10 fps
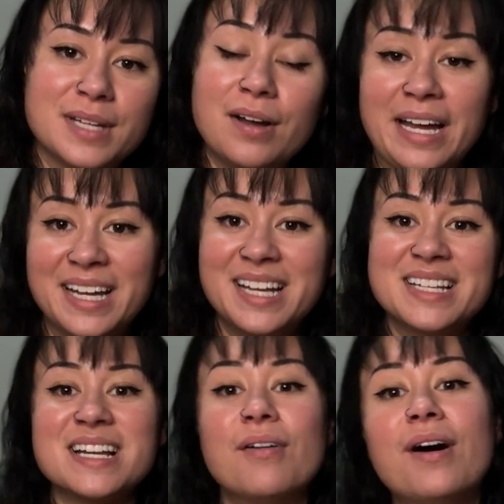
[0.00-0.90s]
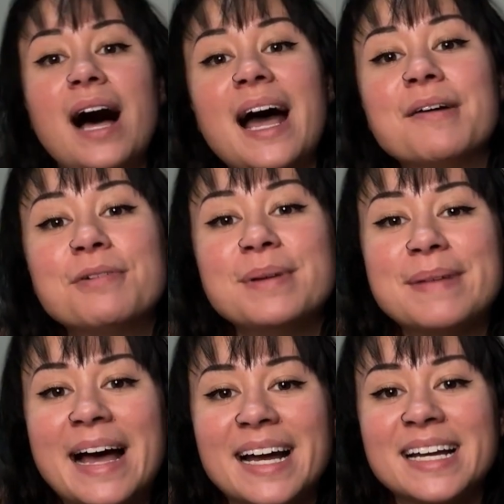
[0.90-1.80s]
Okay, so I will be
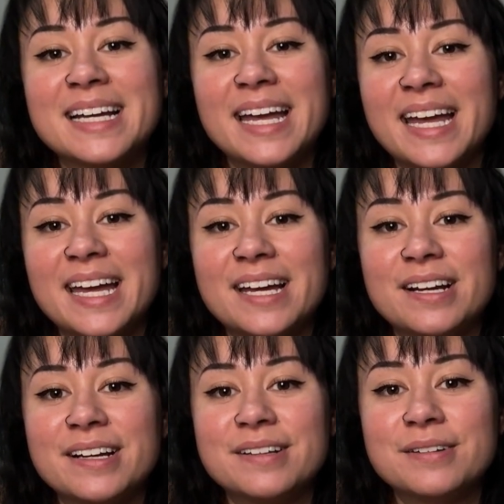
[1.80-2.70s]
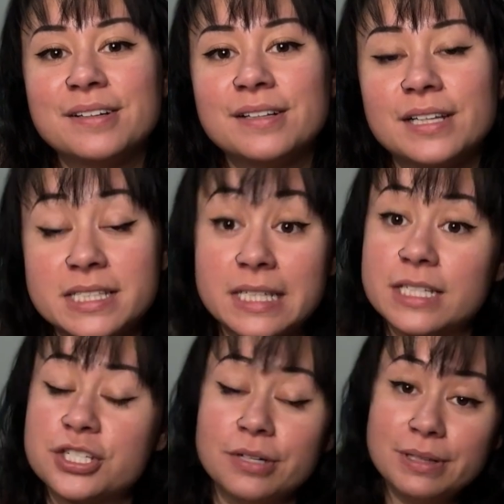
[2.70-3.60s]
back and let's get
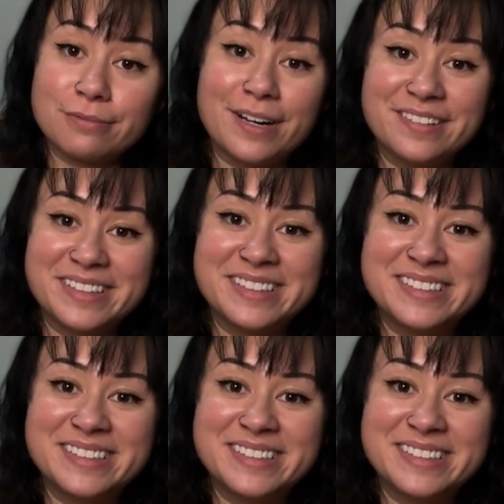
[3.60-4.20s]
the show on the road.